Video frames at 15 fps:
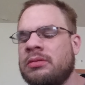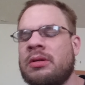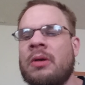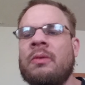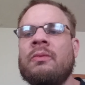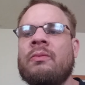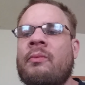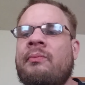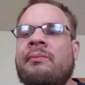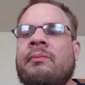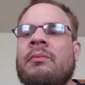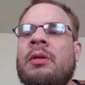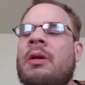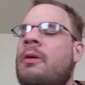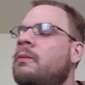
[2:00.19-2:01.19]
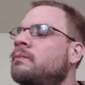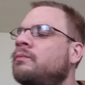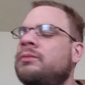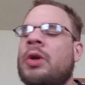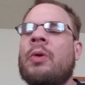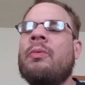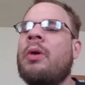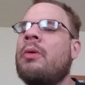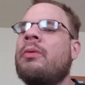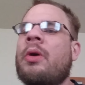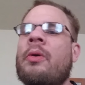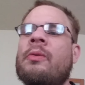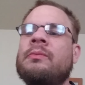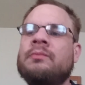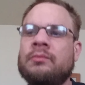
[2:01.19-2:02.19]
Don't, you know, no, no,
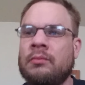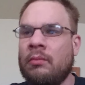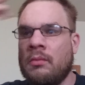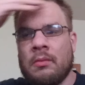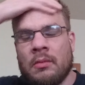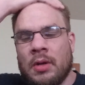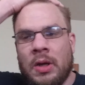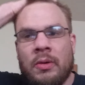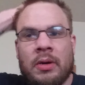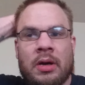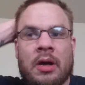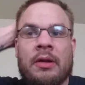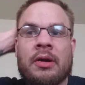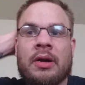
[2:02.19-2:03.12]
no. Including the